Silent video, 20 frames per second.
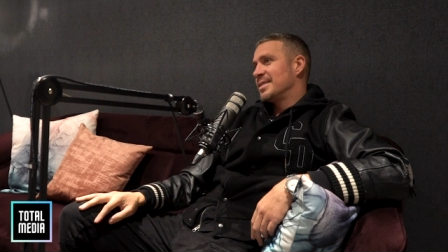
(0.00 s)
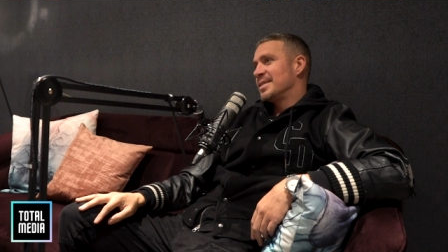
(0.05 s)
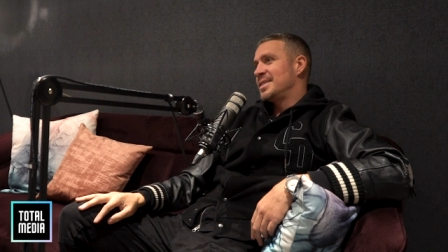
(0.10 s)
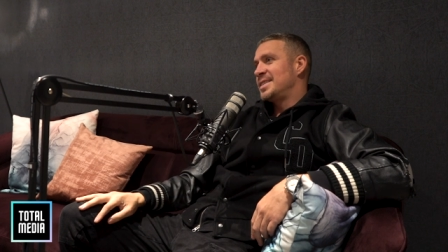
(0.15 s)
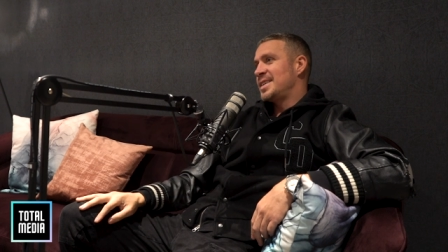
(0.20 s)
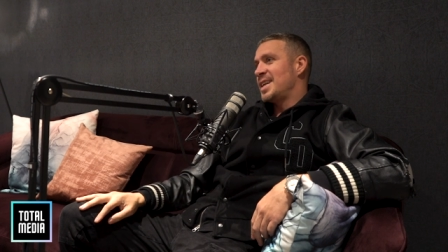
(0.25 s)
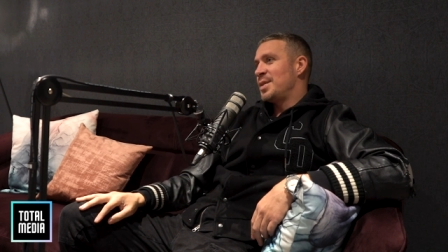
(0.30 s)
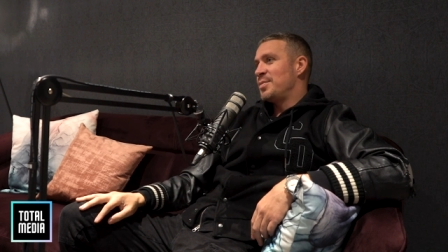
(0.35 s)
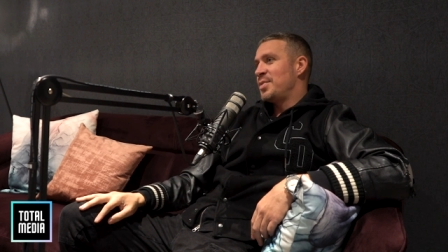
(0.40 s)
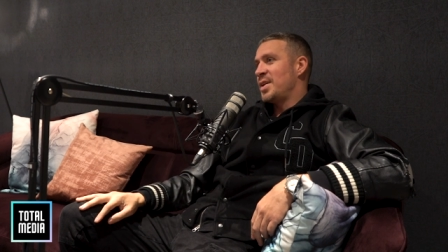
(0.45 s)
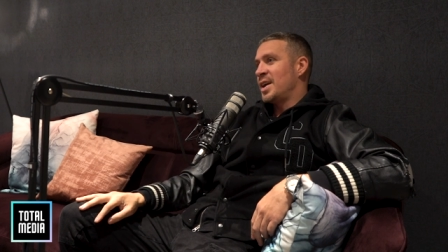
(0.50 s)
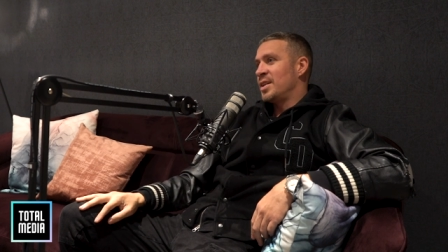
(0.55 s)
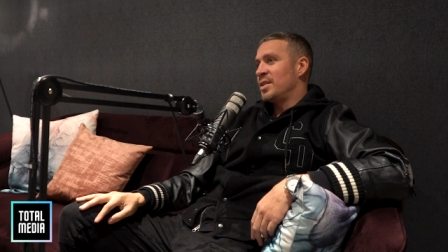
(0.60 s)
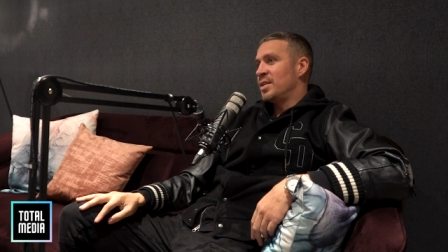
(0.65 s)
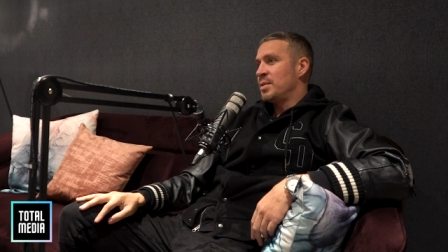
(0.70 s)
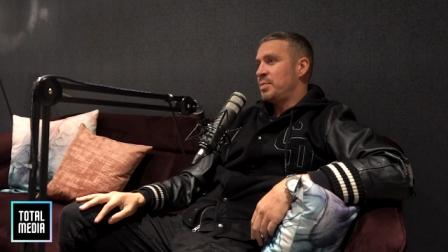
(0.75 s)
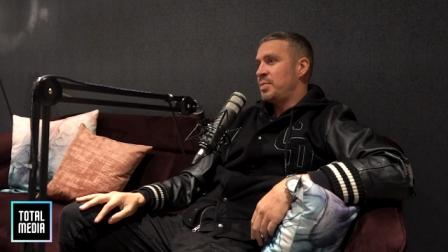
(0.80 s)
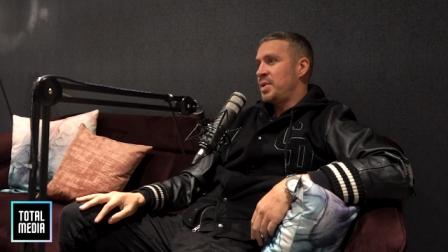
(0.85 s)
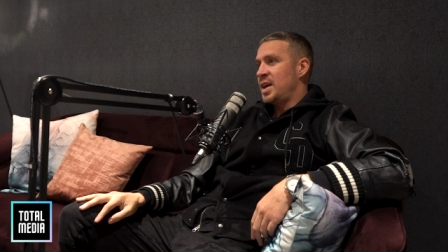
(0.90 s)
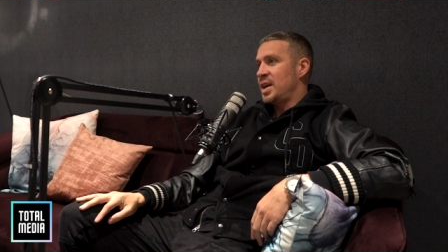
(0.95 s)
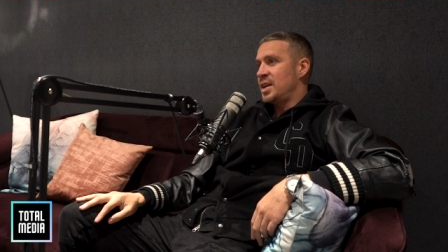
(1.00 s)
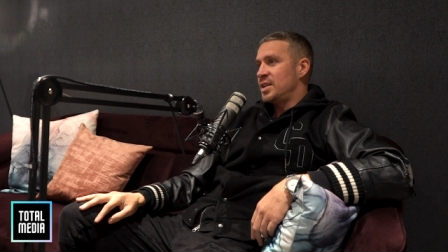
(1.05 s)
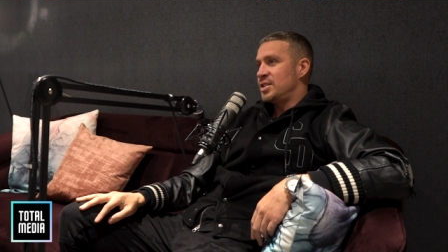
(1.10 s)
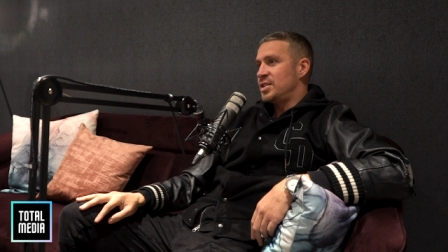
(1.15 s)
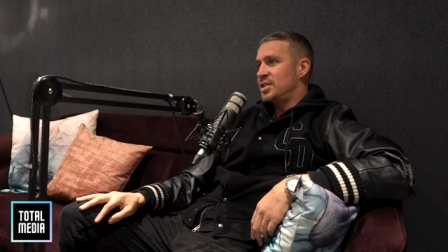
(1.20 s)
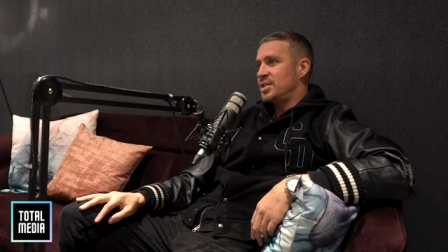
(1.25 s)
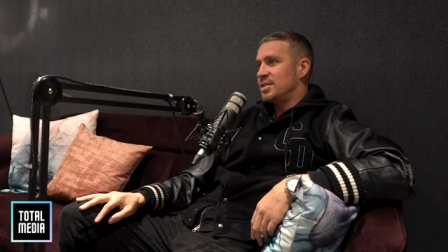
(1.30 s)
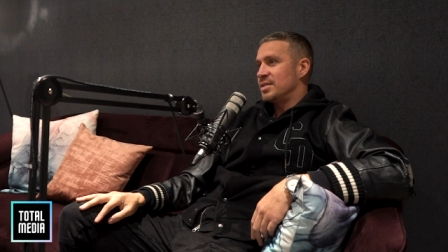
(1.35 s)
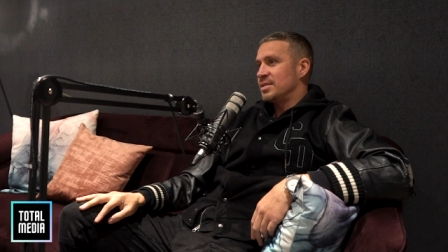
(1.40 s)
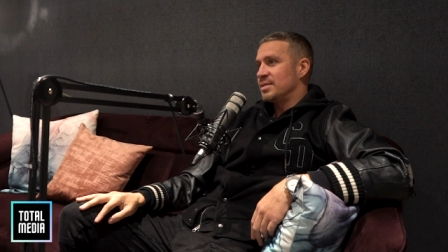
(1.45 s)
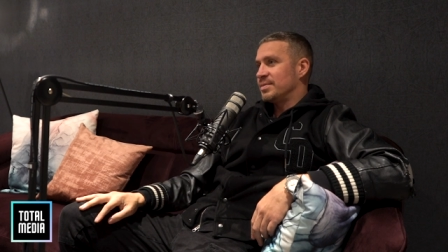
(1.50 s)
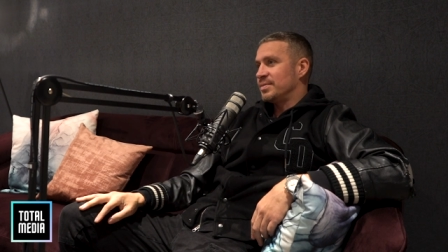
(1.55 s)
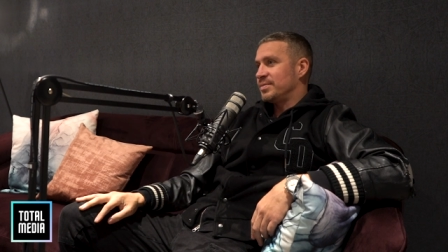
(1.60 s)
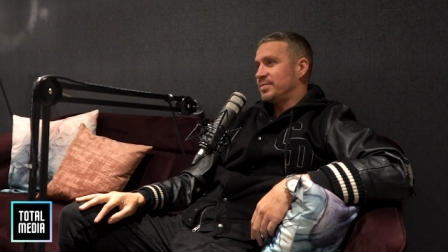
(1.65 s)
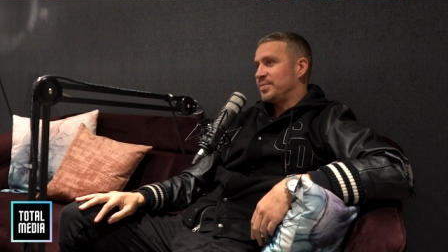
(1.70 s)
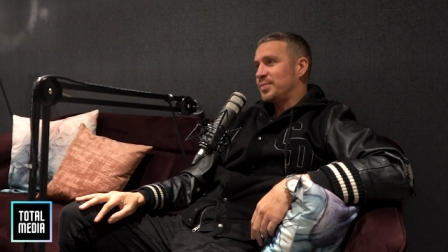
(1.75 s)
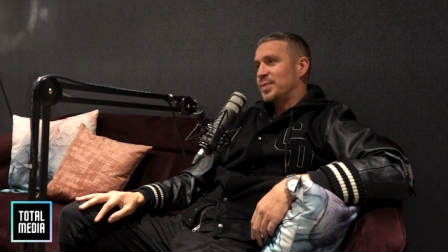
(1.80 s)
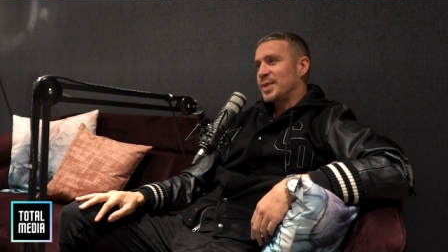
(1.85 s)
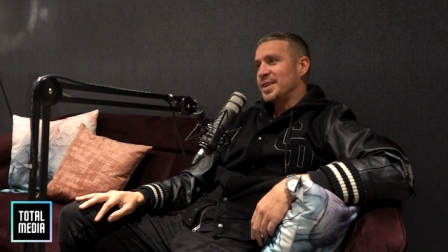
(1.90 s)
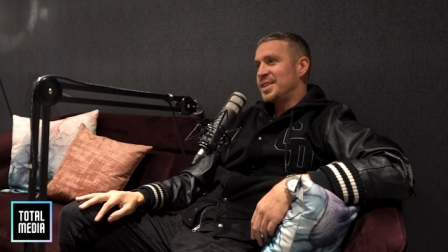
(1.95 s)
celebrating on the pitch
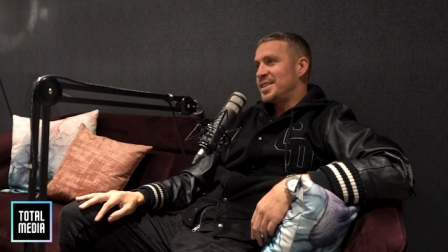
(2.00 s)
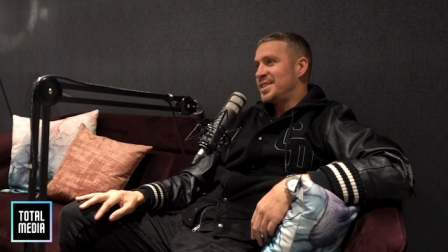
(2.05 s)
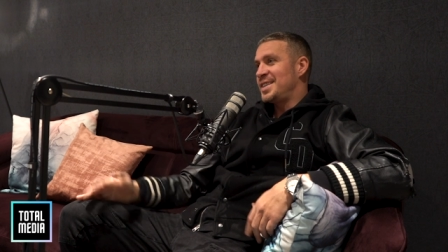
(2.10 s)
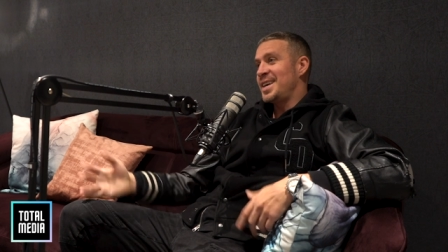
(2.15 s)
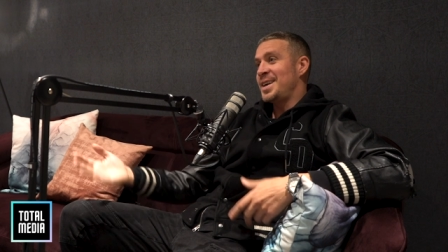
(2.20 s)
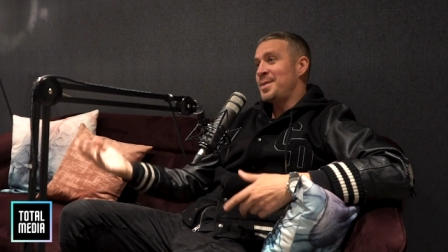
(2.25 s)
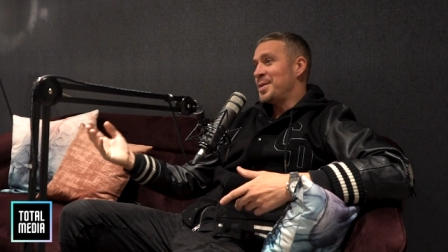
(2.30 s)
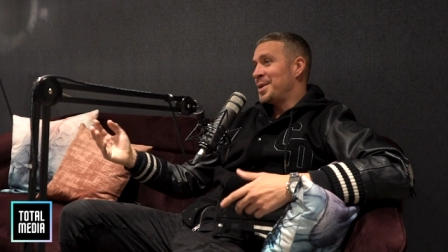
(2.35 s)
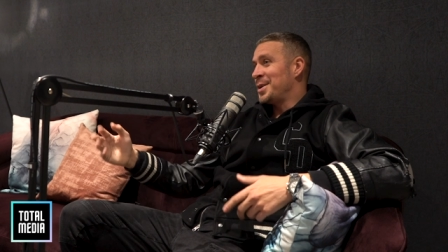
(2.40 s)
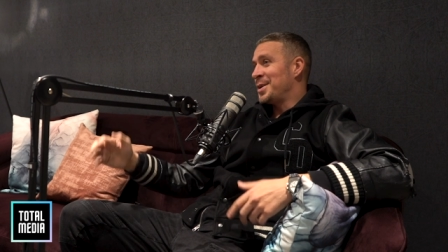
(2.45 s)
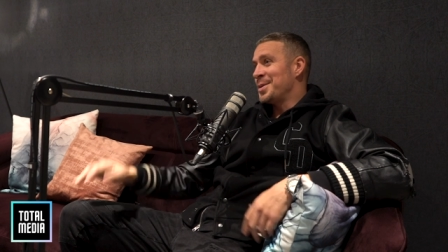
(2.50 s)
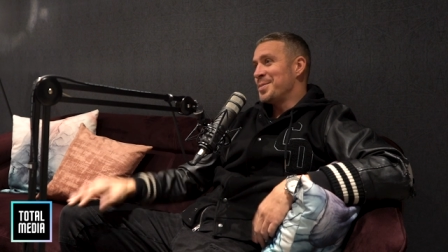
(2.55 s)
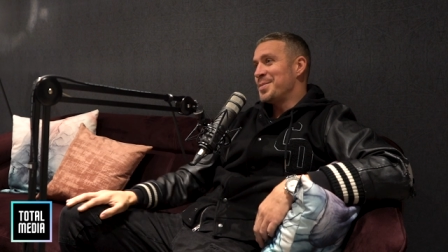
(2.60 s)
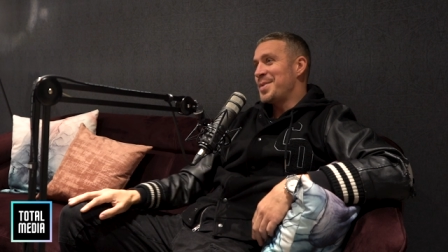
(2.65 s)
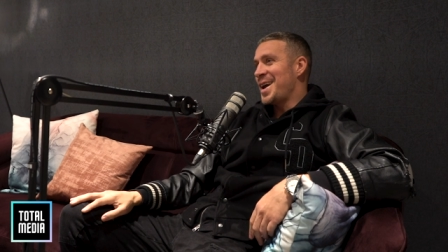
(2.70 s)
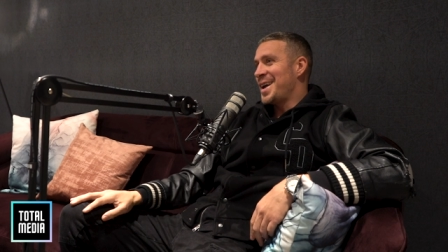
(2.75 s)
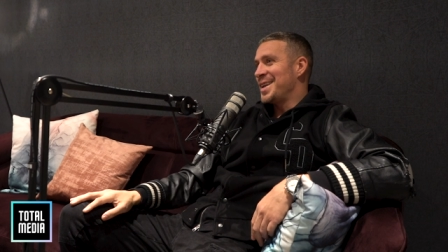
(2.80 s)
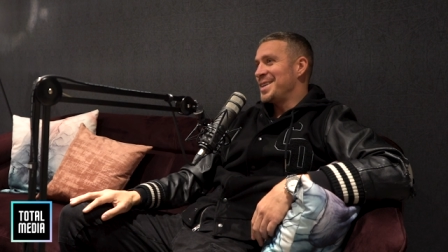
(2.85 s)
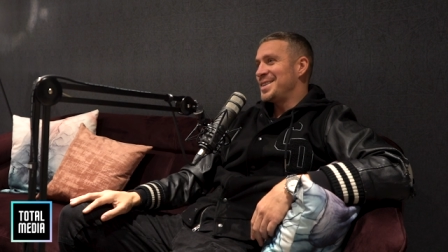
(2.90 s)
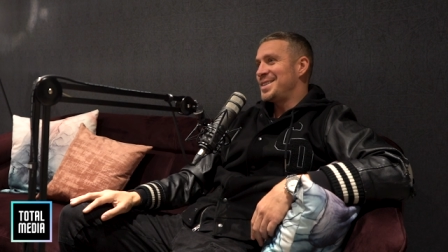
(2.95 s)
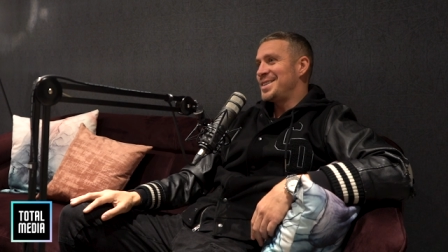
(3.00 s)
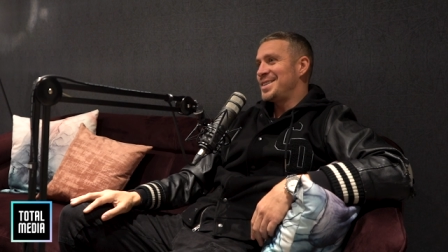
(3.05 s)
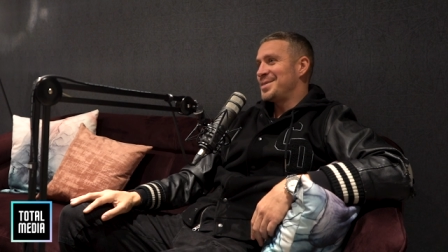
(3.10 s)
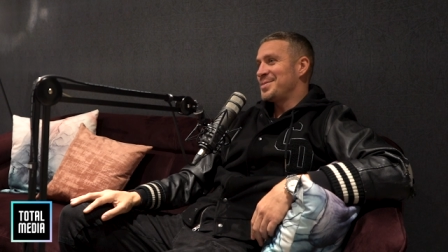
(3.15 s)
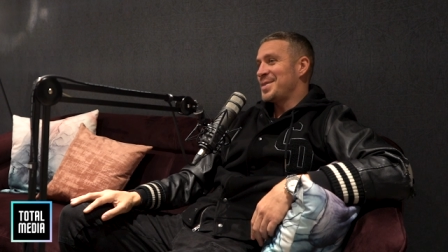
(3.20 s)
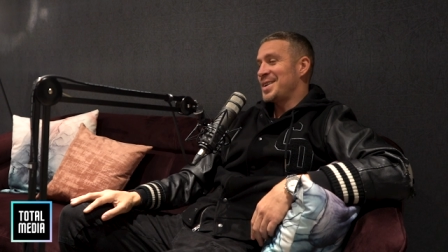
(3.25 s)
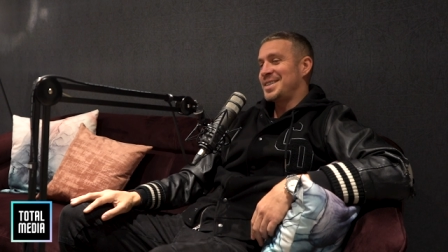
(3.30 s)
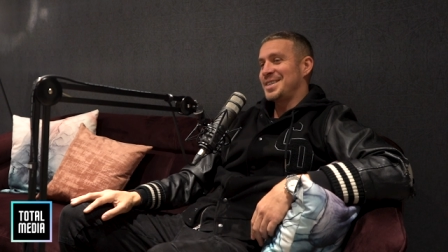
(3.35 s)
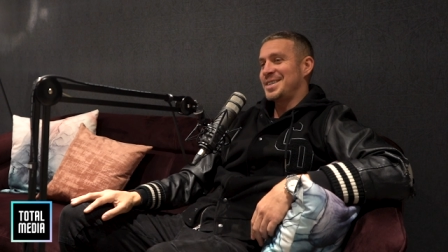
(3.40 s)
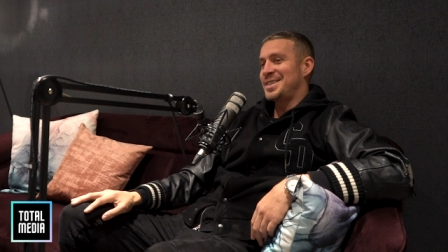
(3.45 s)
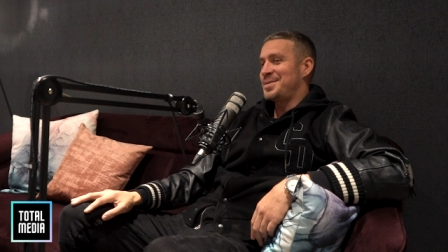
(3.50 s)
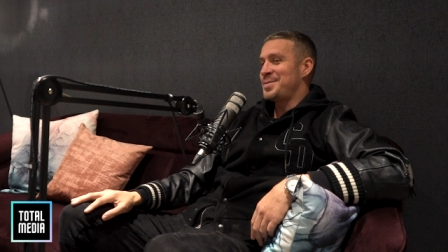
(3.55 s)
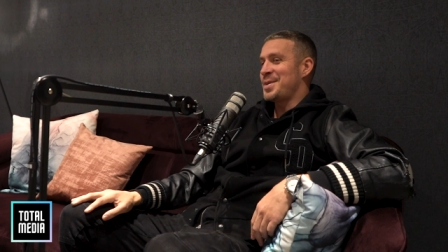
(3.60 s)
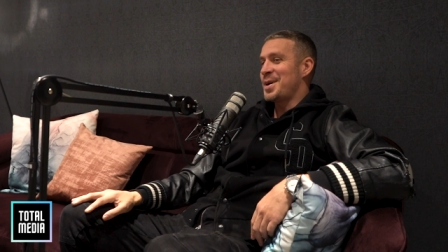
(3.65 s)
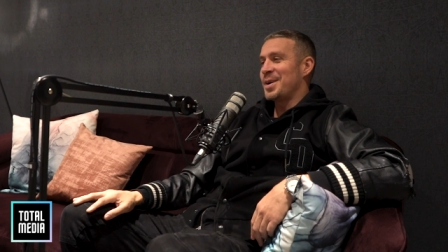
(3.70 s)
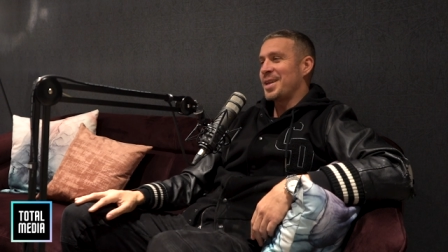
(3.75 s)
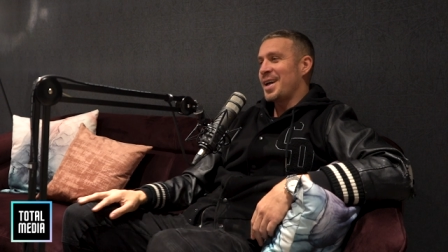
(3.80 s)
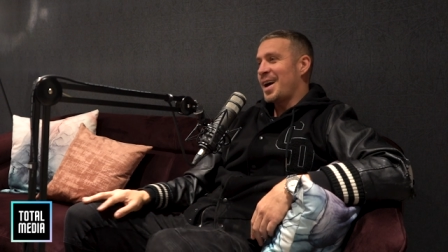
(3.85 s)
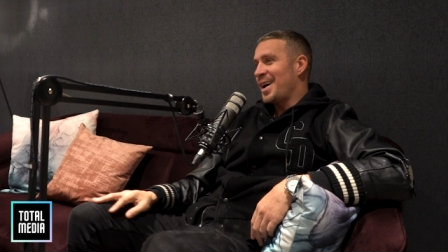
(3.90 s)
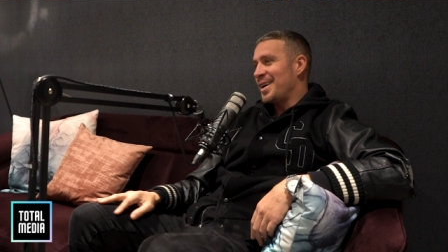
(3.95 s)
steaming on the bench. Must have
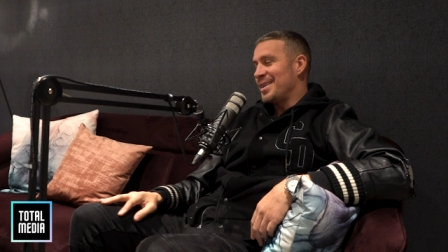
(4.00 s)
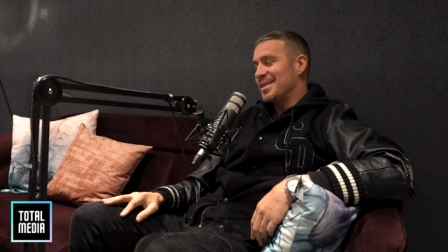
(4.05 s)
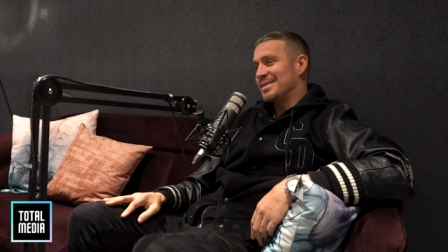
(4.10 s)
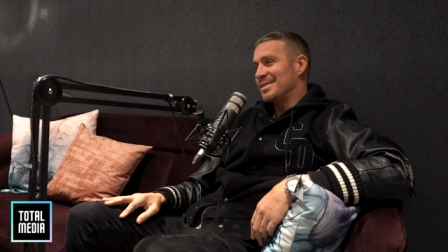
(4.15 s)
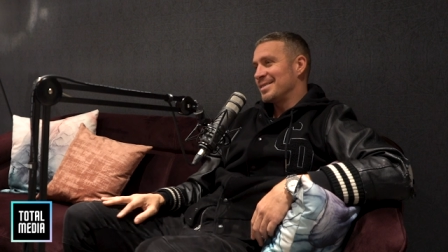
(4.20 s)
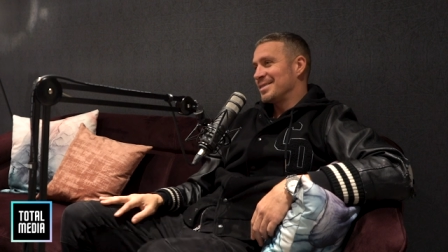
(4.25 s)
smelt like